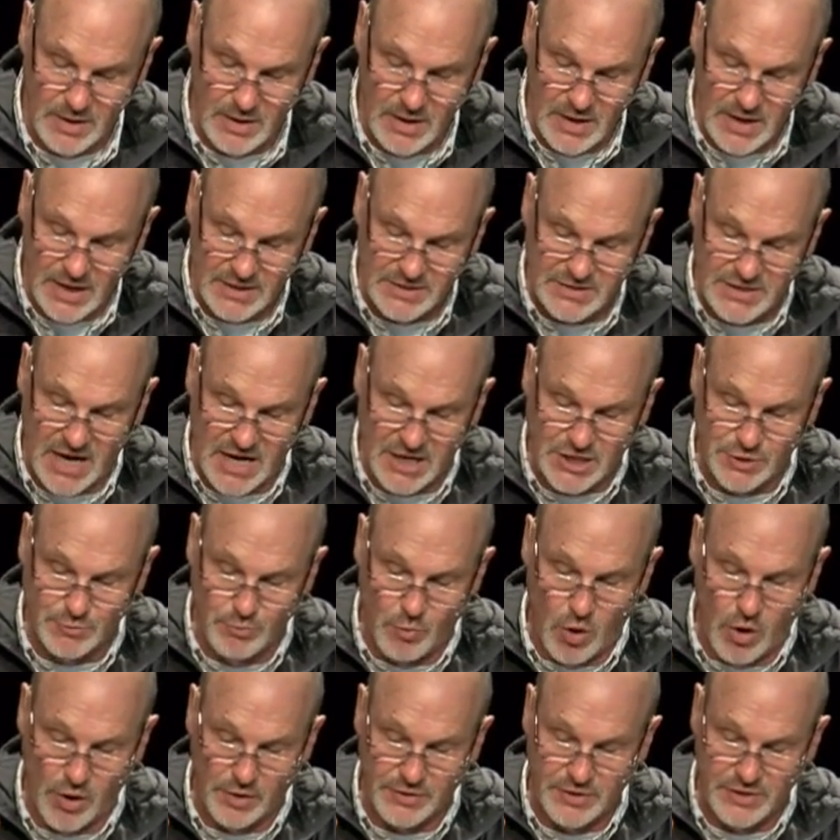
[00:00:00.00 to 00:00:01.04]
It takes
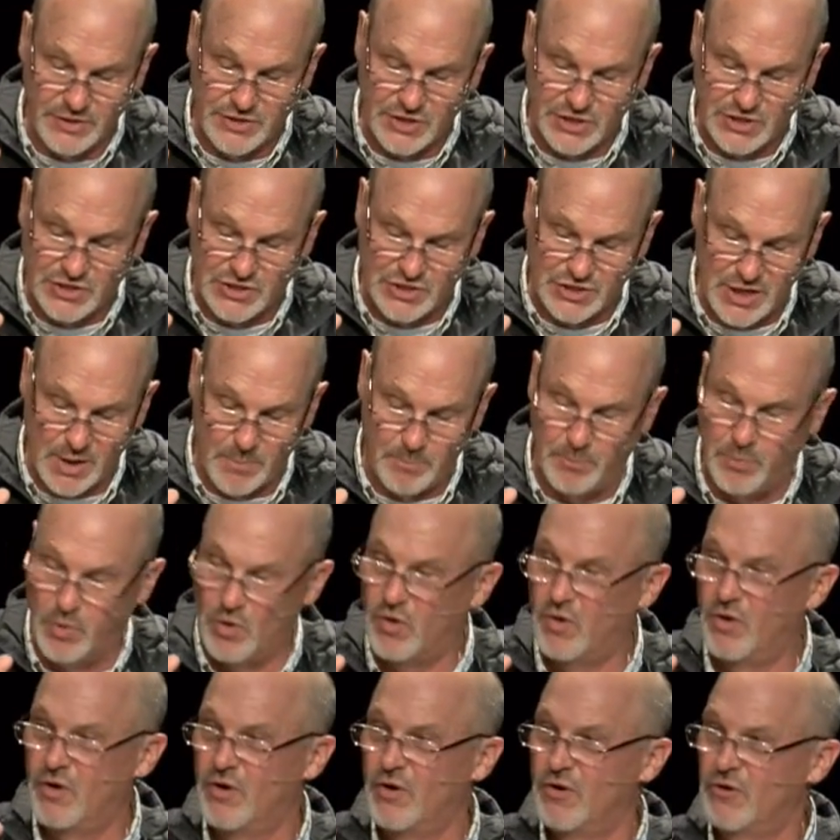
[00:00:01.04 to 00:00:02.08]
more than just
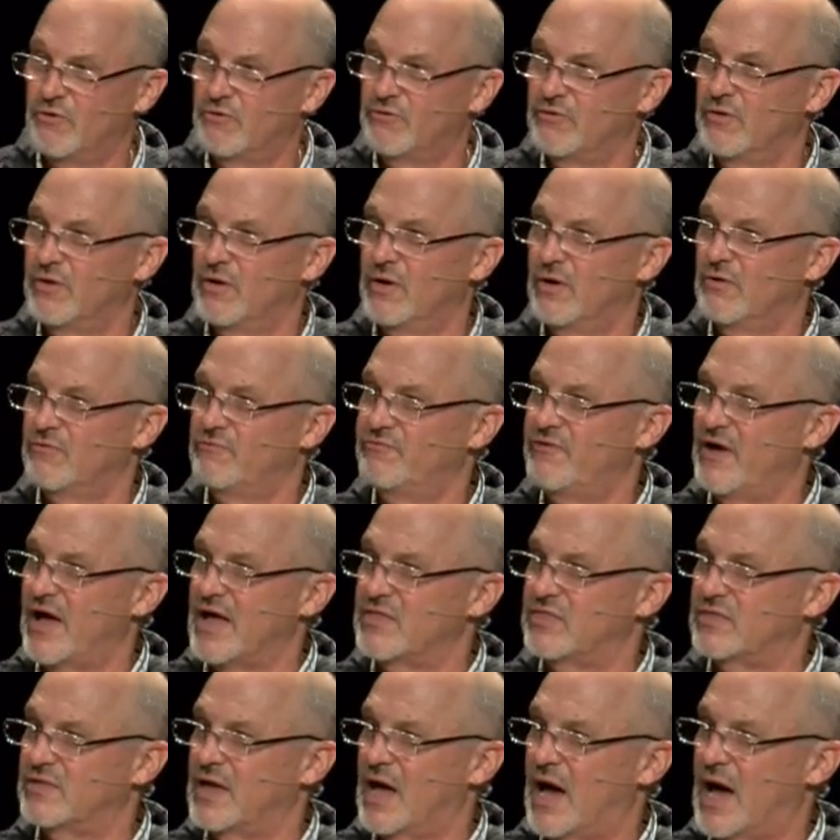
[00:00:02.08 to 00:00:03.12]
simple
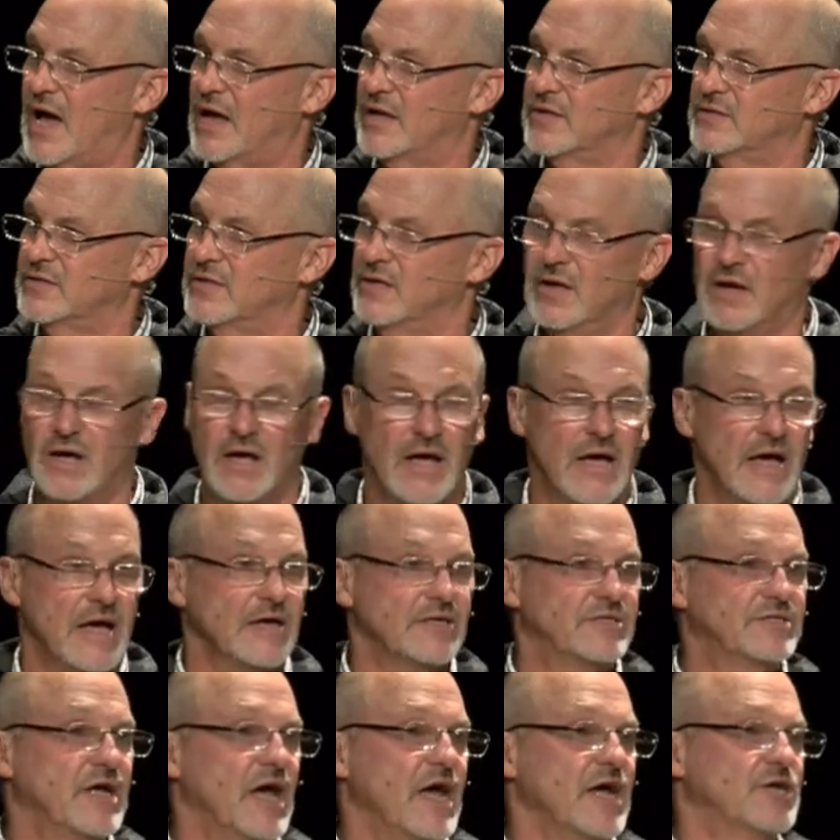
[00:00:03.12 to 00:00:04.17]
faith, guys.
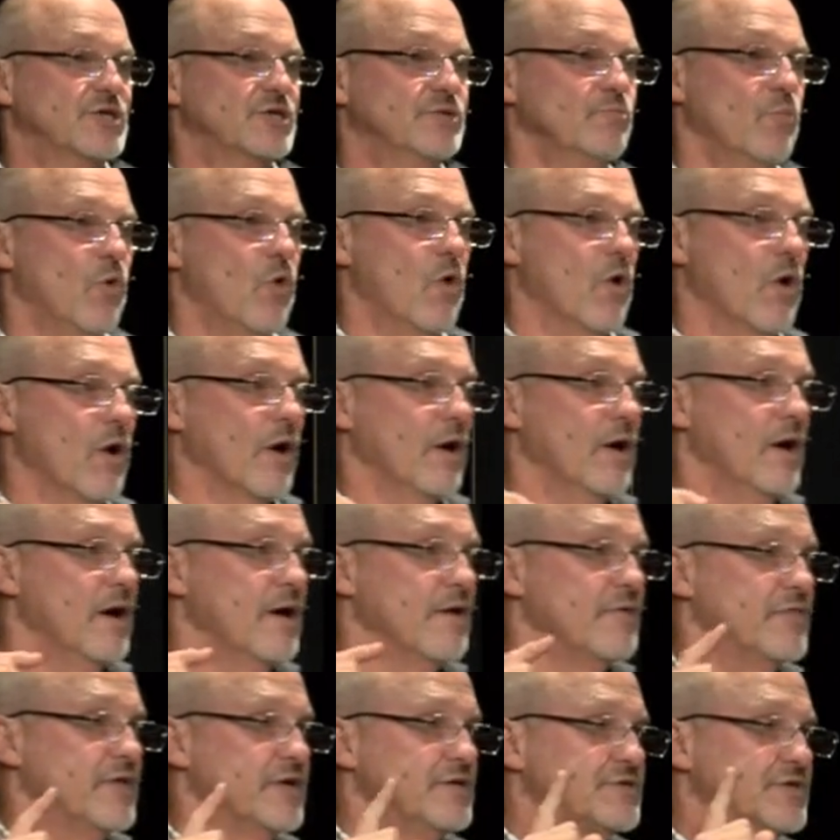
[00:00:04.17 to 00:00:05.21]
It takes more
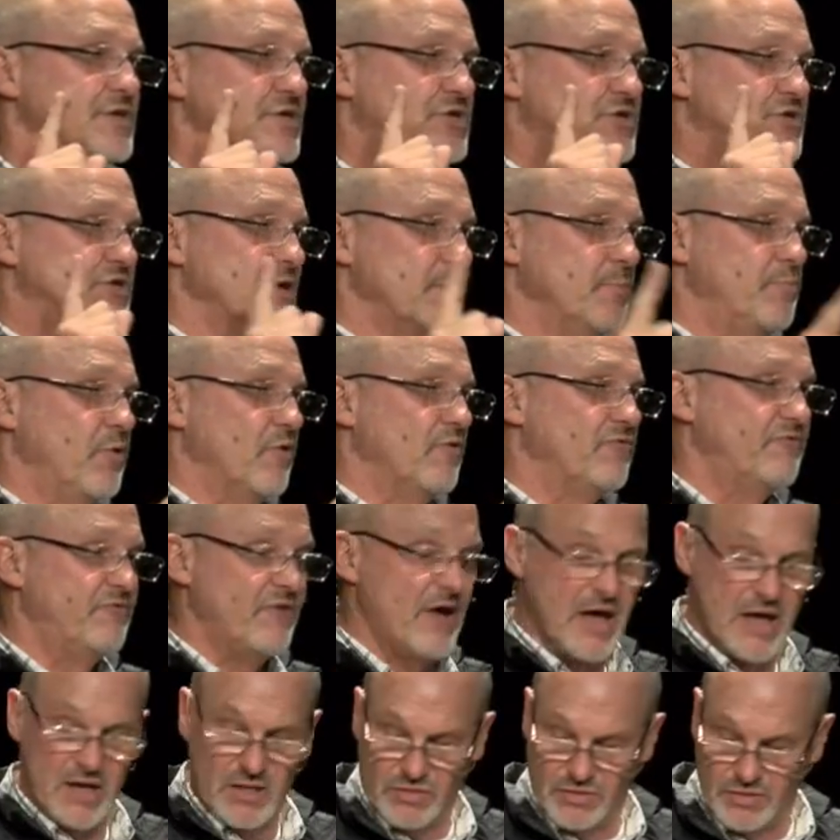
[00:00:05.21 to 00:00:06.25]
than just simple
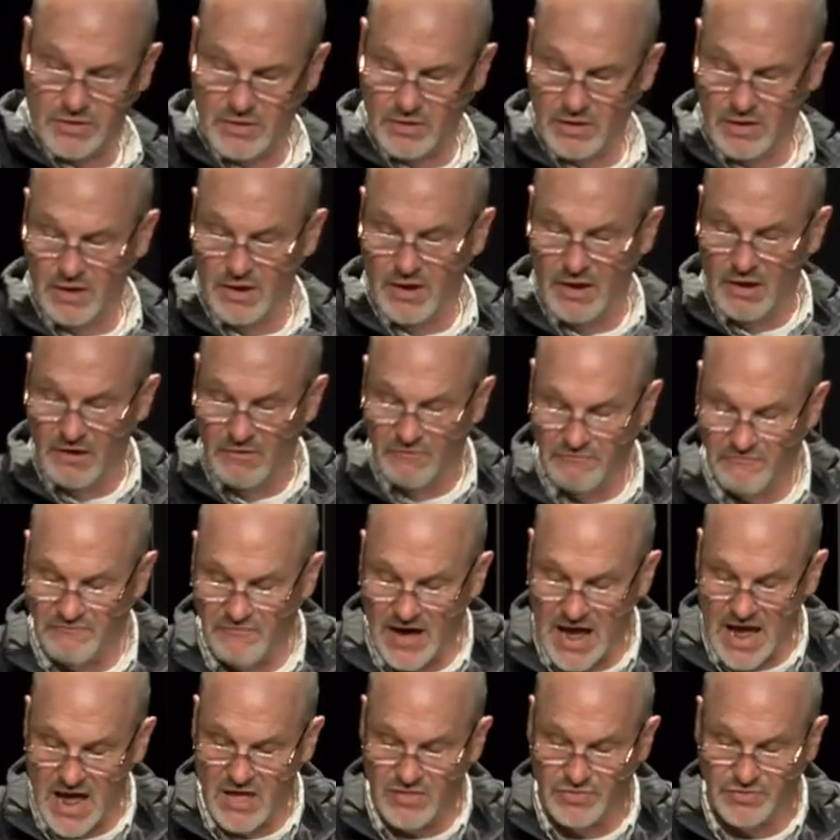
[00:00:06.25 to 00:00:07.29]
faith.
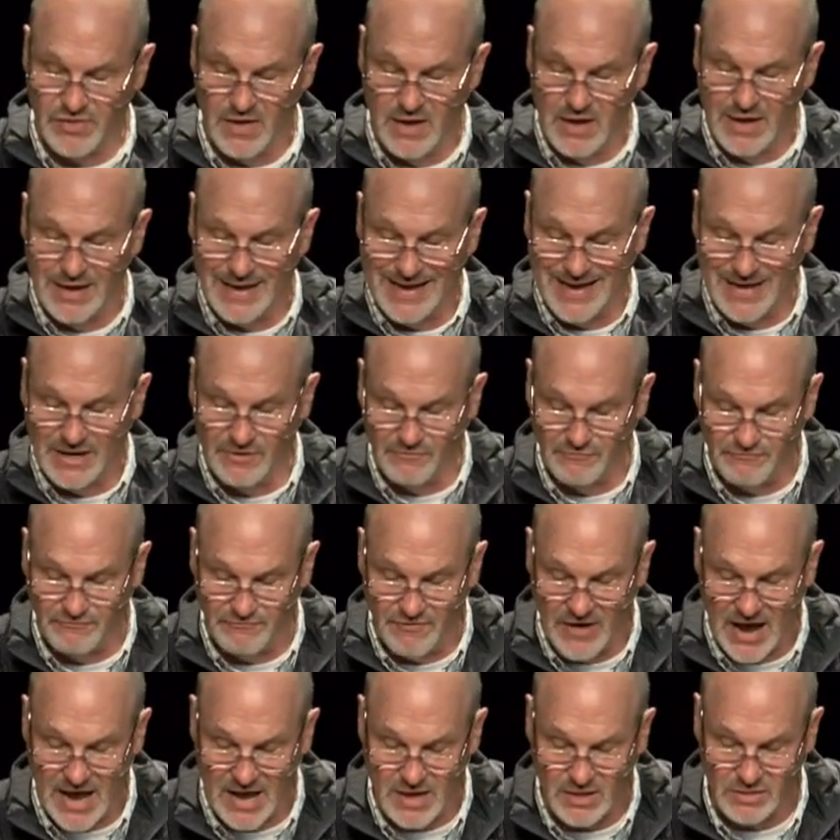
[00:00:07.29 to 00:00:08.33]
Faith in
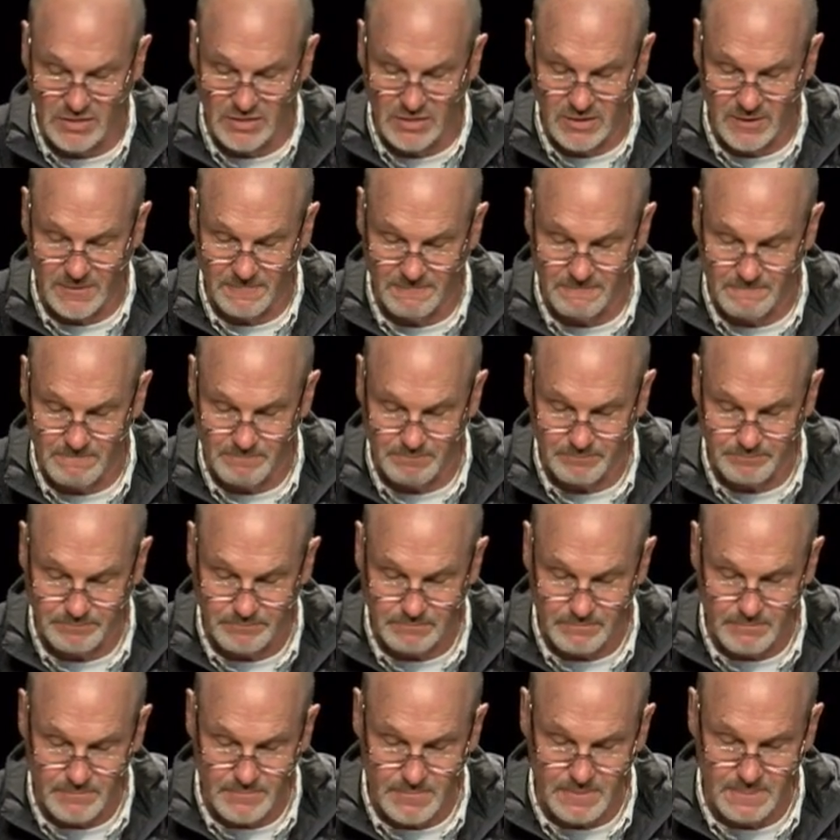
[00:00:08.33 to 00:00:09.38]
faith
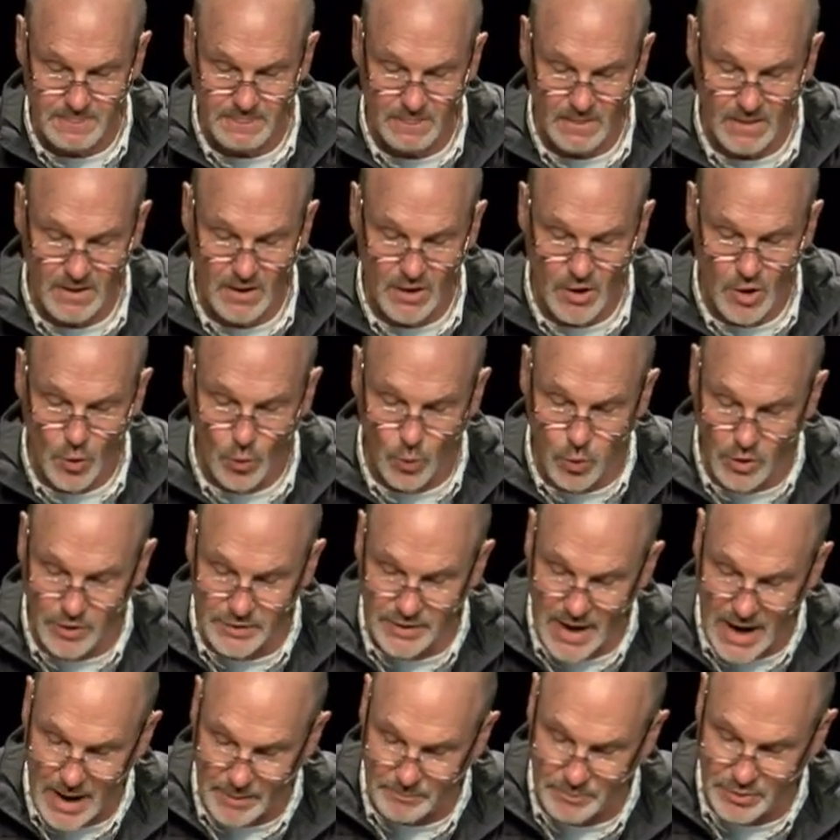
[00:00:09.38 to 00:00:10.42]
will
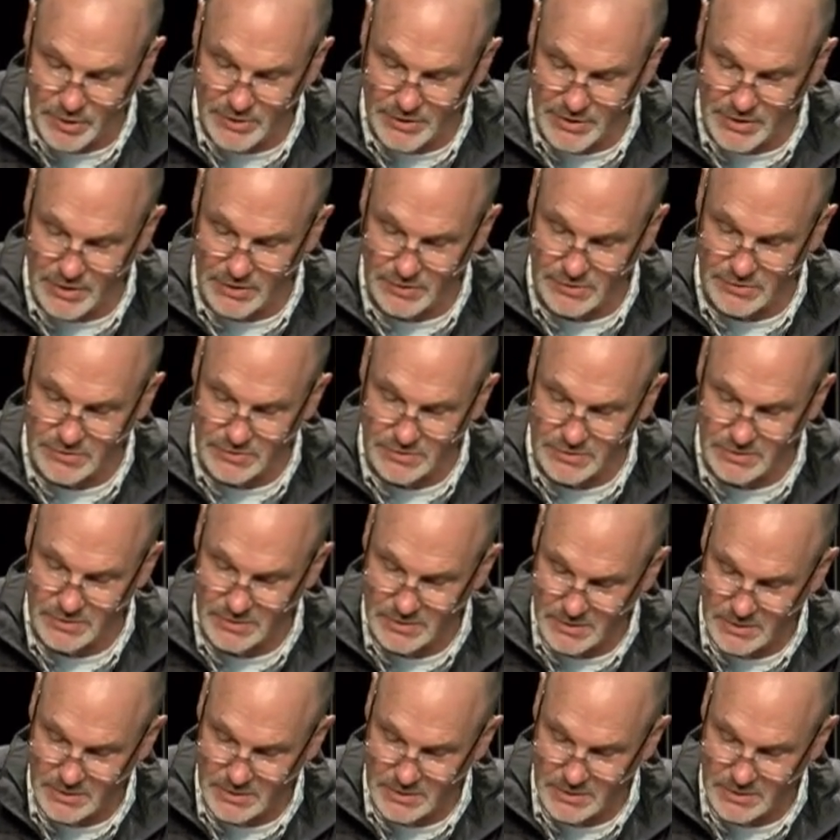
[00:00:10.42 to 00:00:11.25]
not produce.